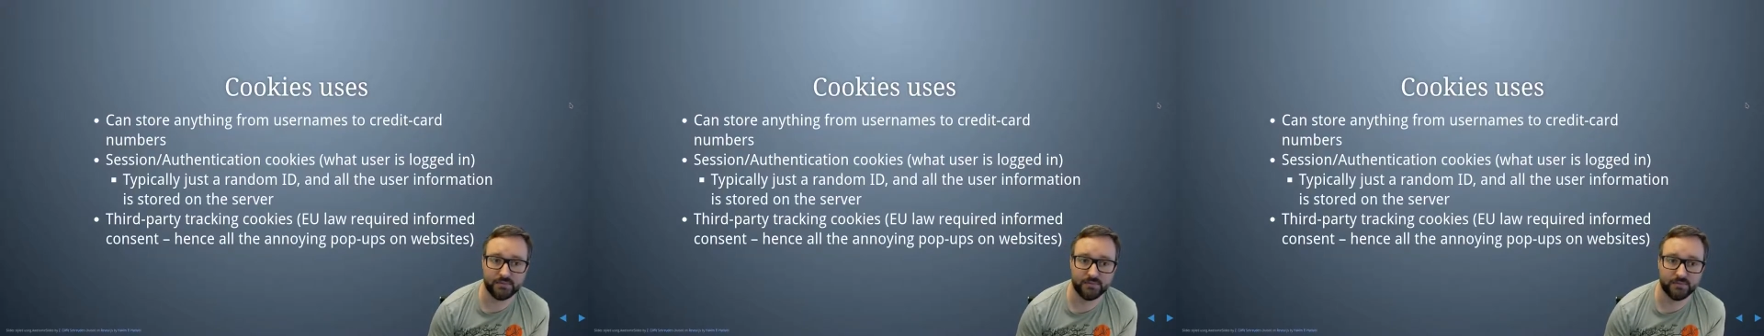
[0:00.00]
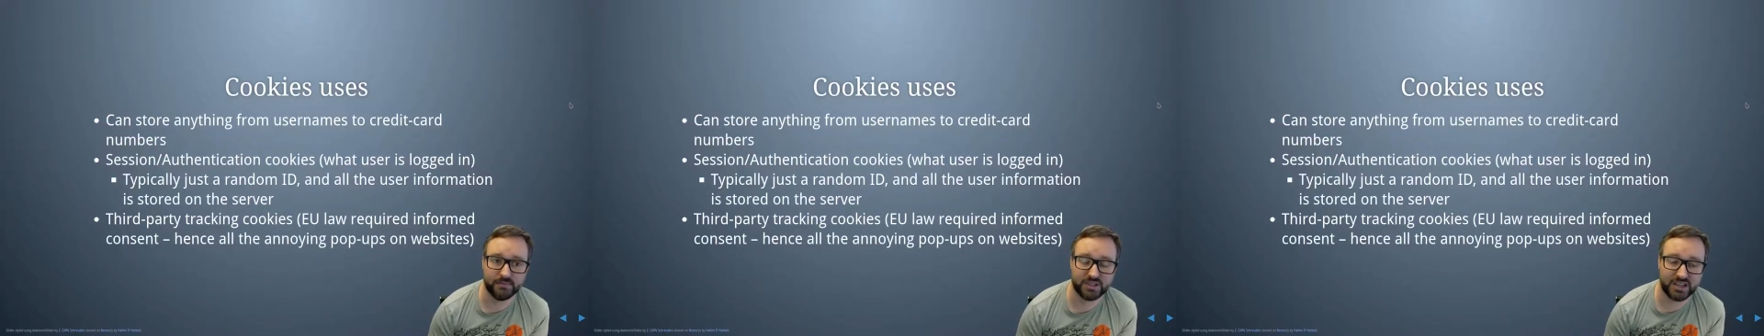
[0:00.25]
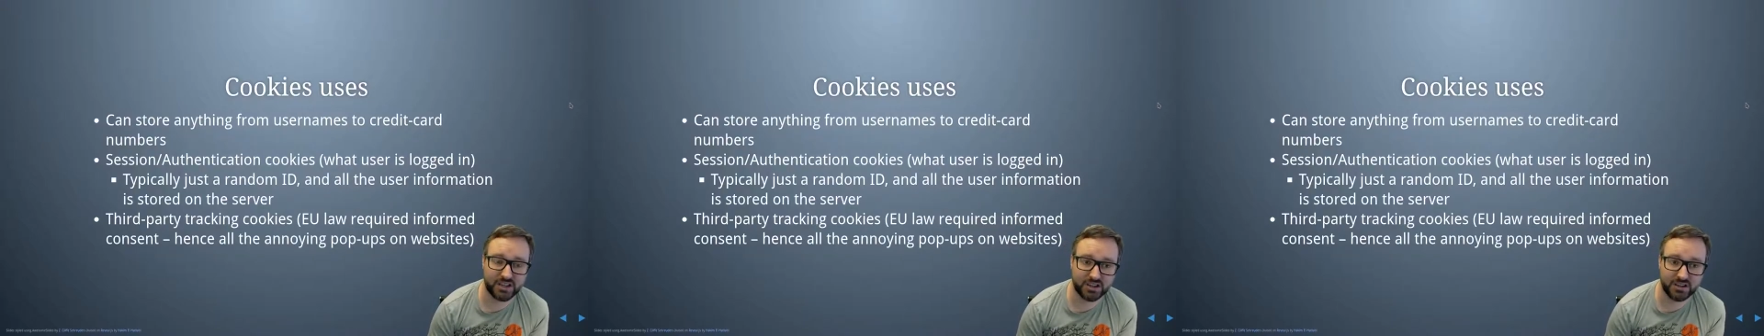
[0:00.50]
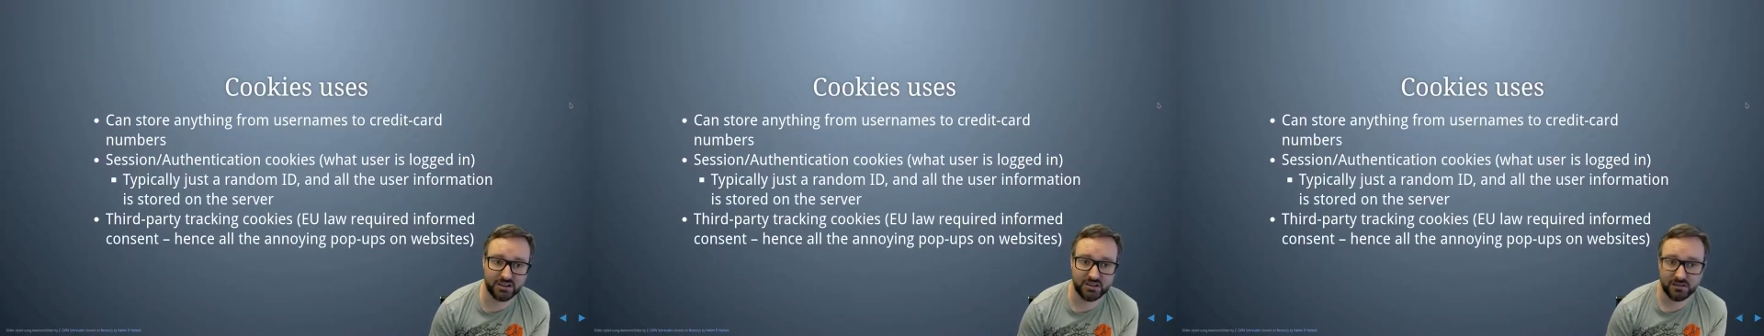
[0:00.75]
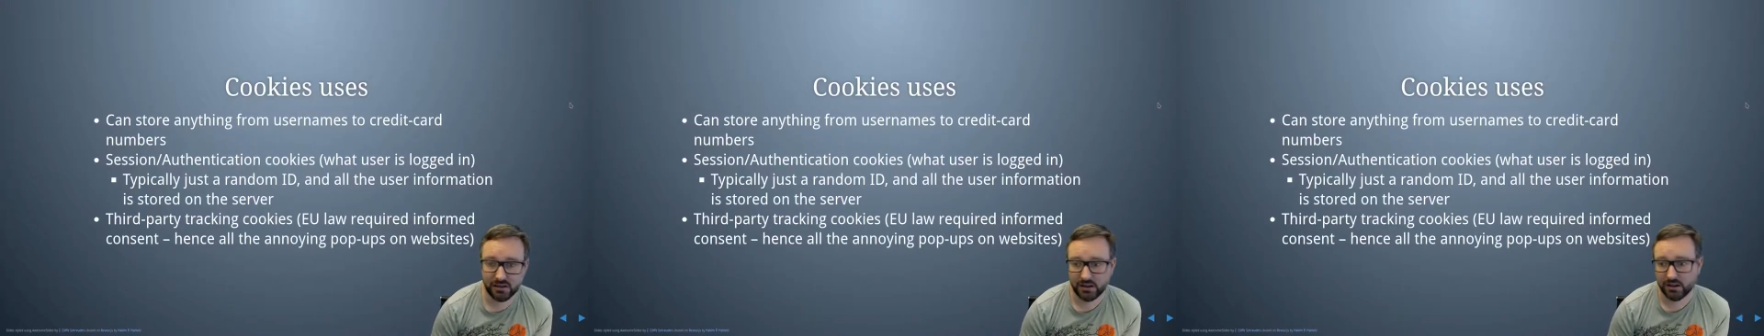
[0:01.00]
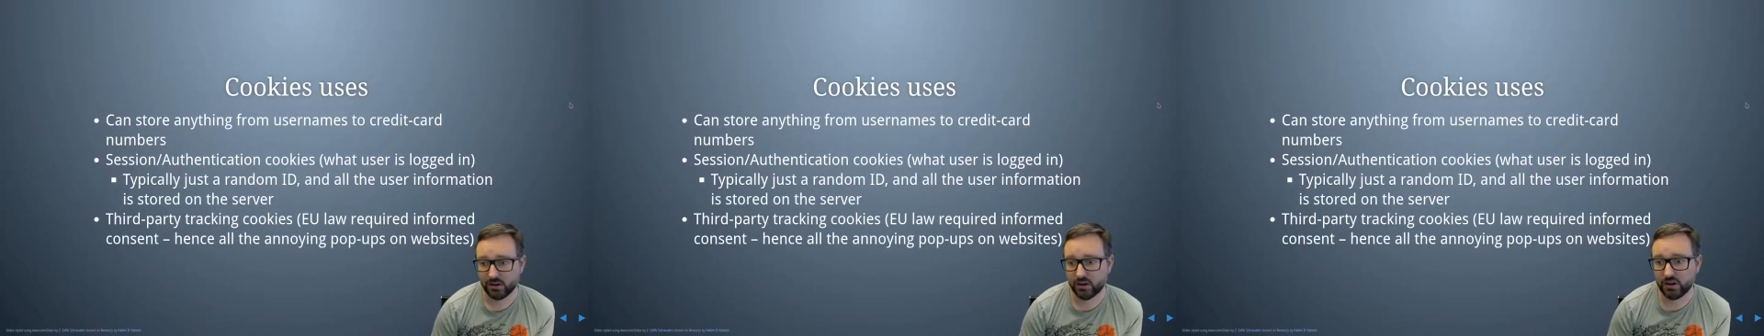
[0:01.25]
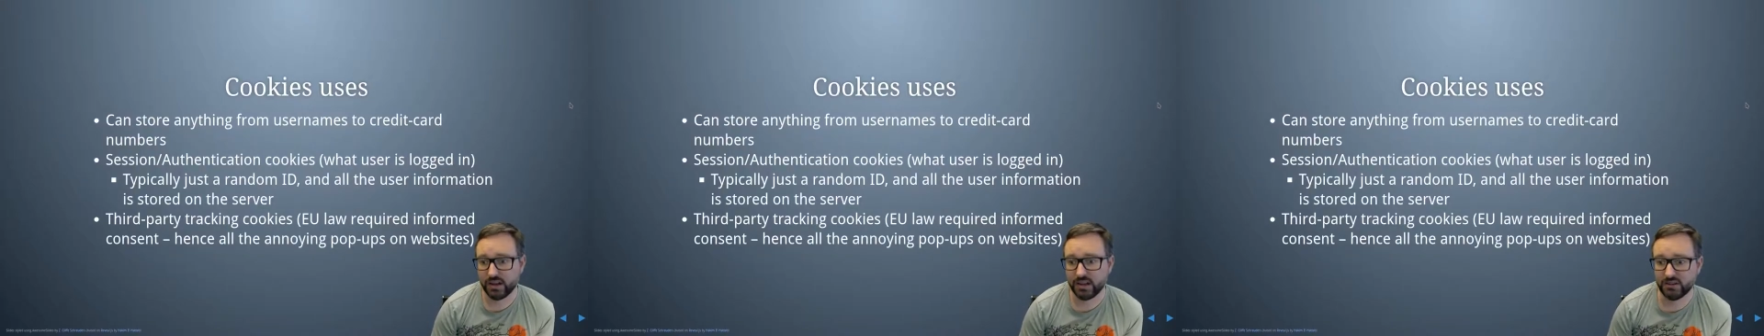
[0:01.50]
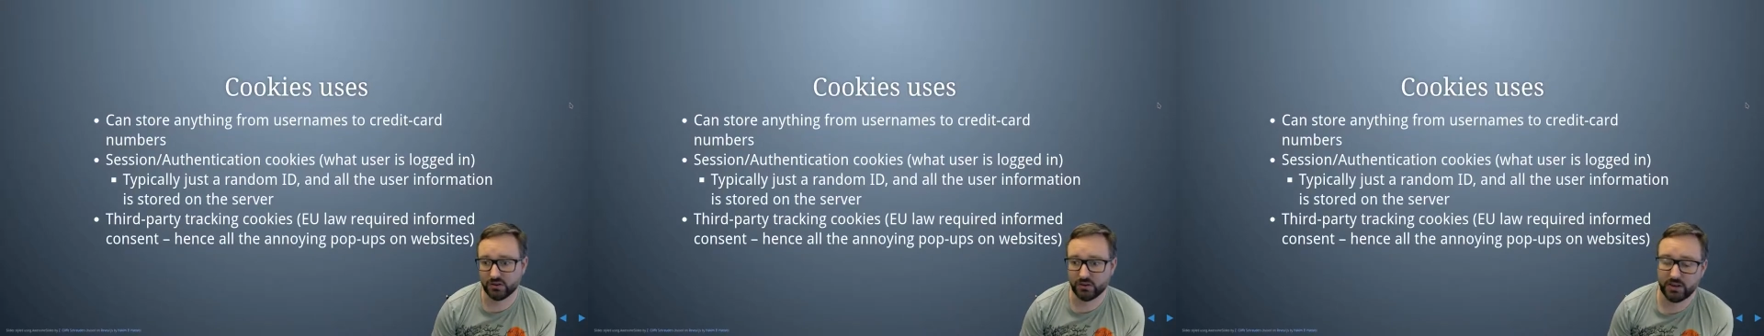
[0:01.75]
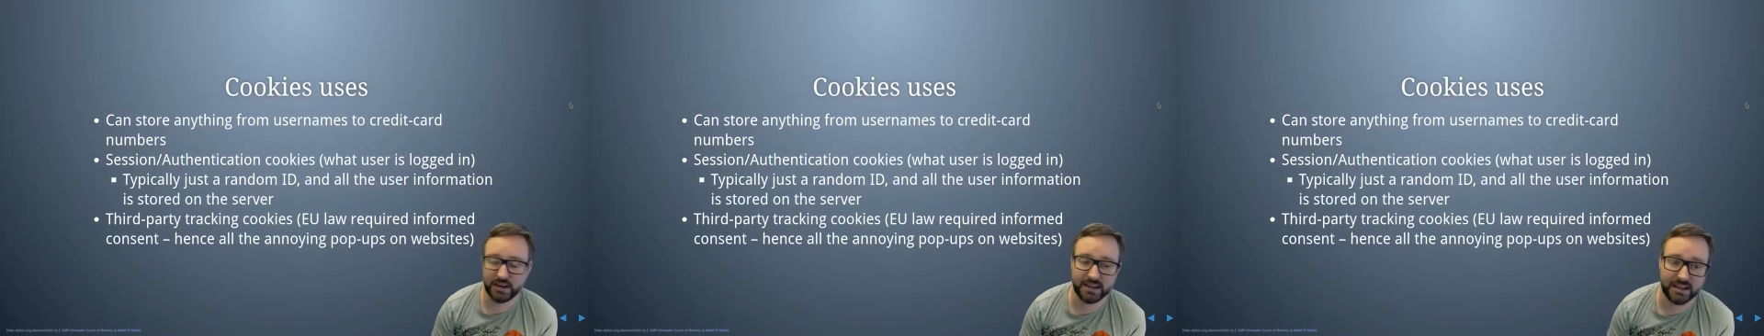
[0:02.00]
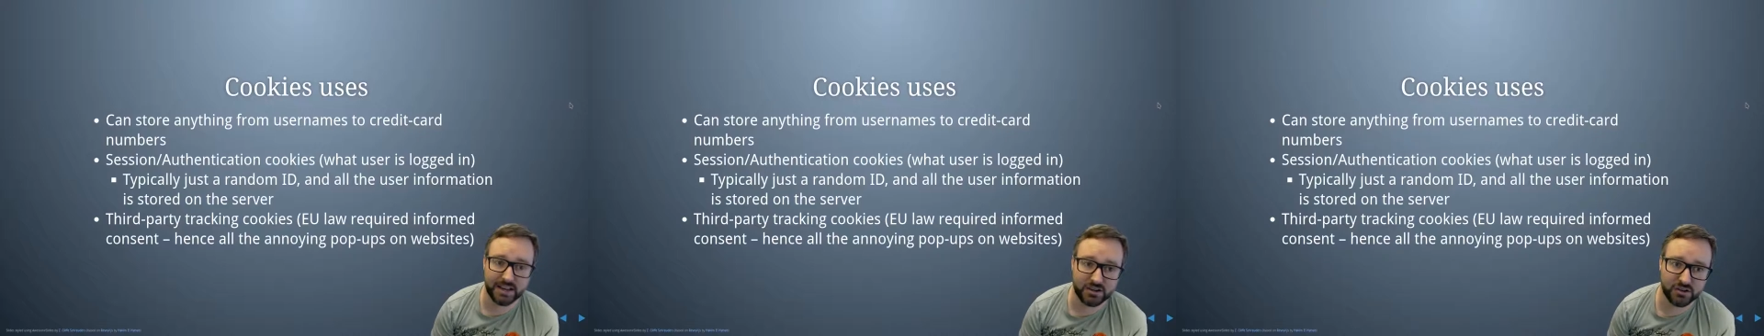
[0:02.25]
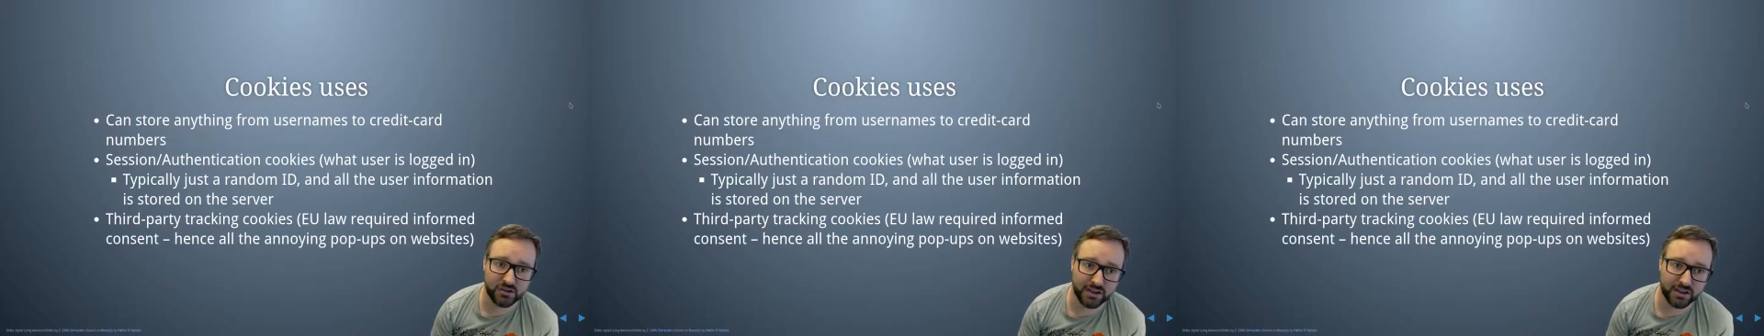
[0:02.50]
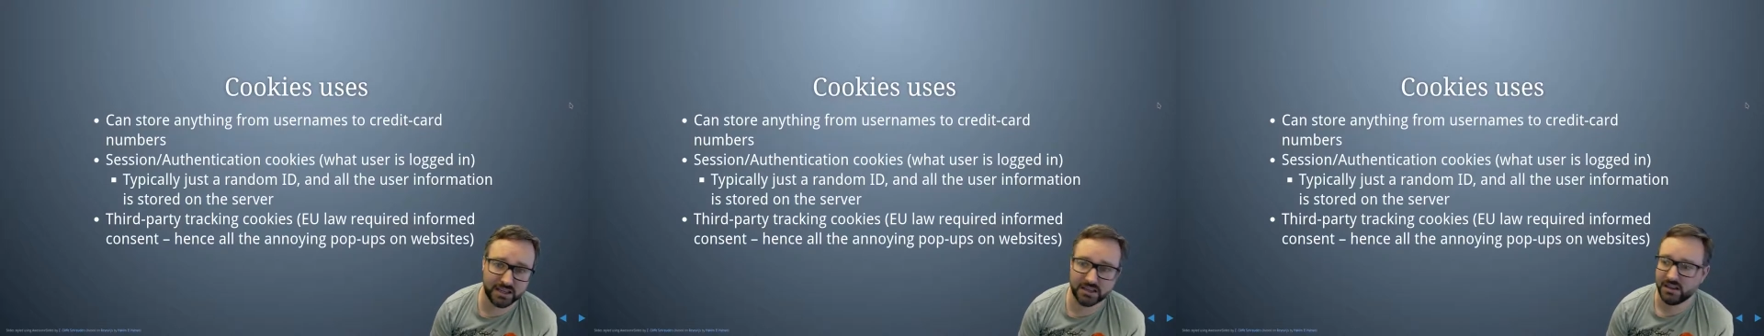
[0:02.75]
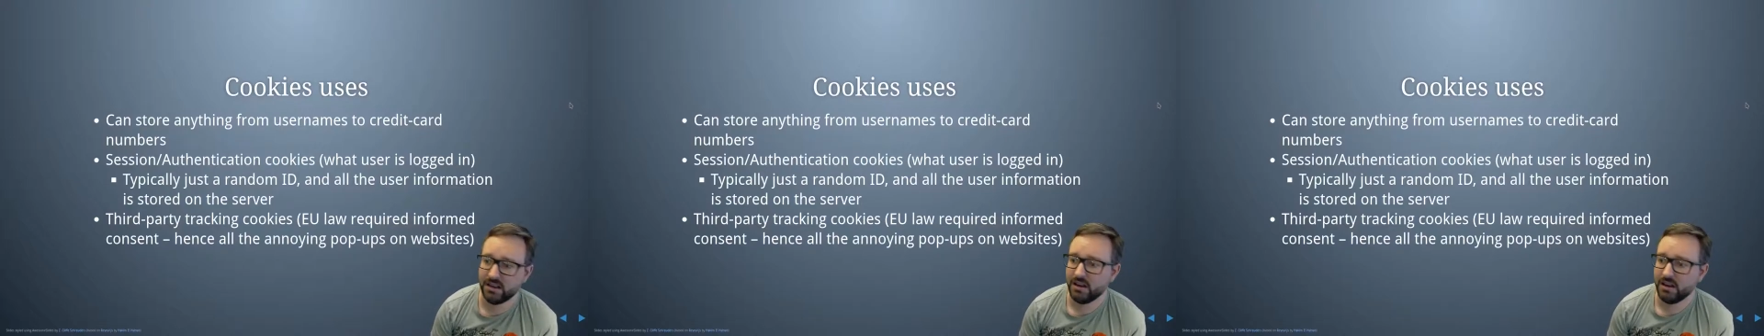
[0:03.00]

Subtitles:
session cookies or authentication cookies.